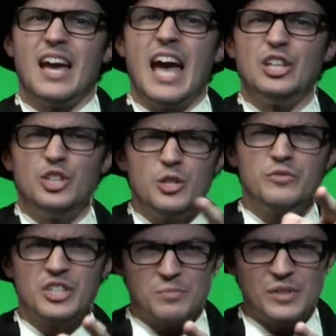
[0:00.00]
And you've
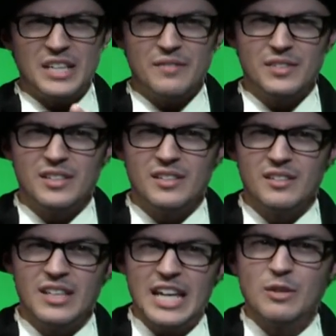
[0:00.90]
just been given
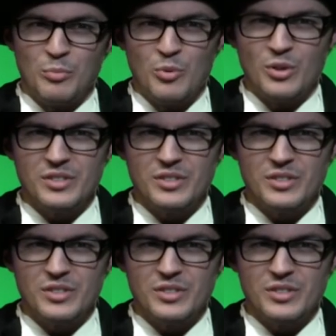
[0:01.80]
the E-Report.